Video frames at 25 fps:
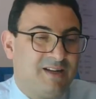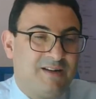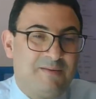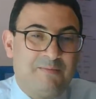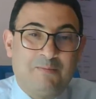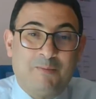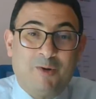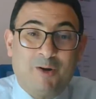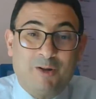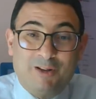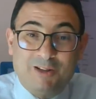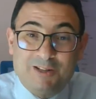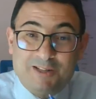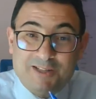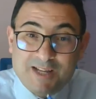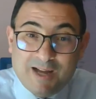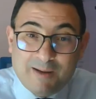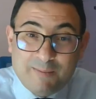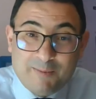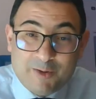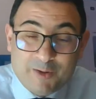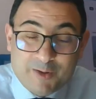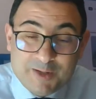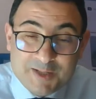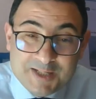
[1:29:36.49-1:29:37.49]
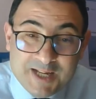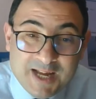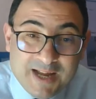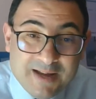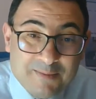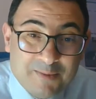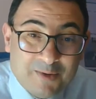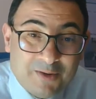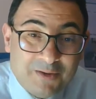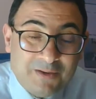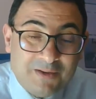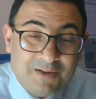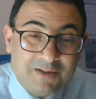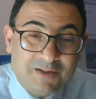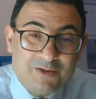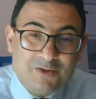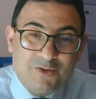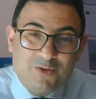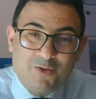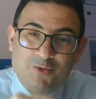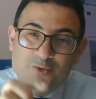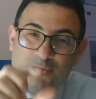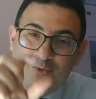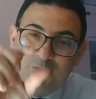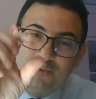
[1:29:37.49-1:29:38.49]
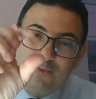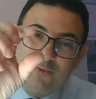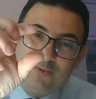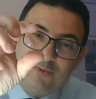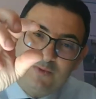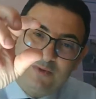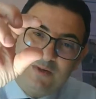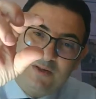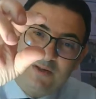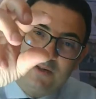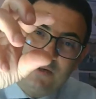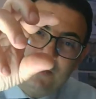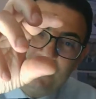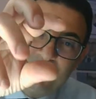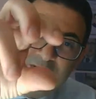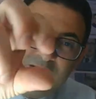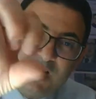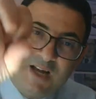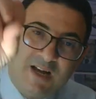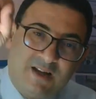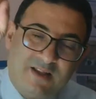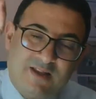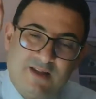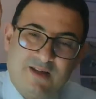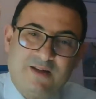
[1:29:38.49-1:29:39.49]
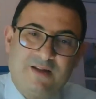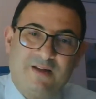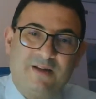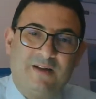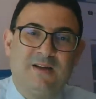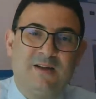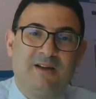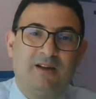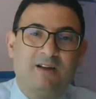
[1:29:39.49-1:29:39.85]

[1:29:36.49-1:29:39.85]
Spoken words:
model summary table to take the